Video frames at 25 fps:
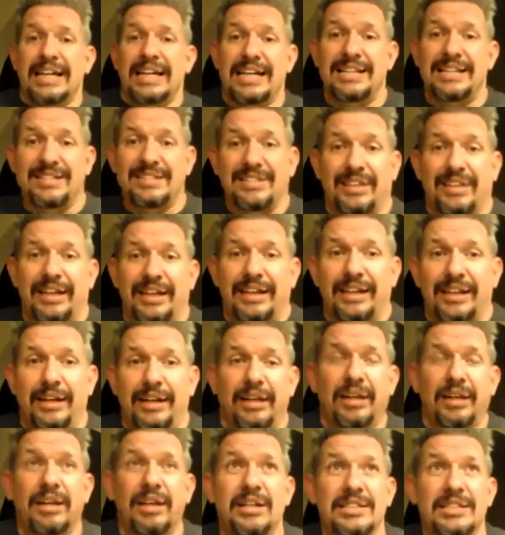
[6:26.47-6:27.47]
It's
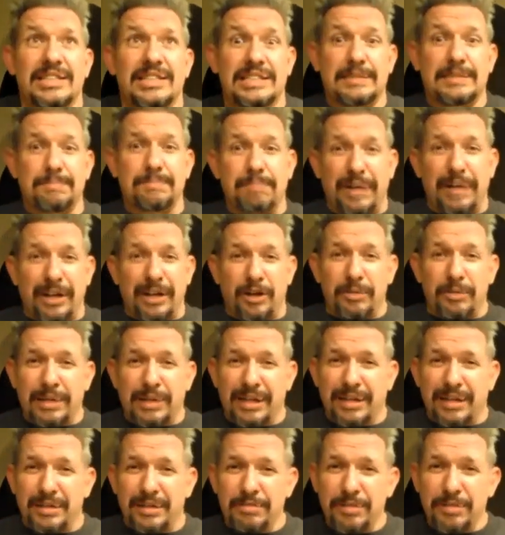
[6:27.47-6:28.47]
like
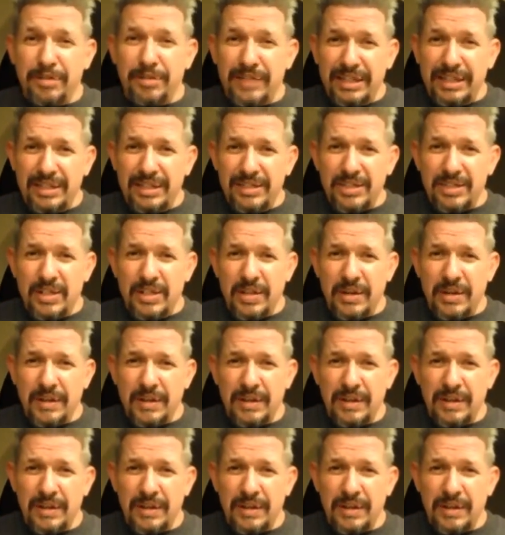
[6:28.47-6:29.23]
Spider-Man movies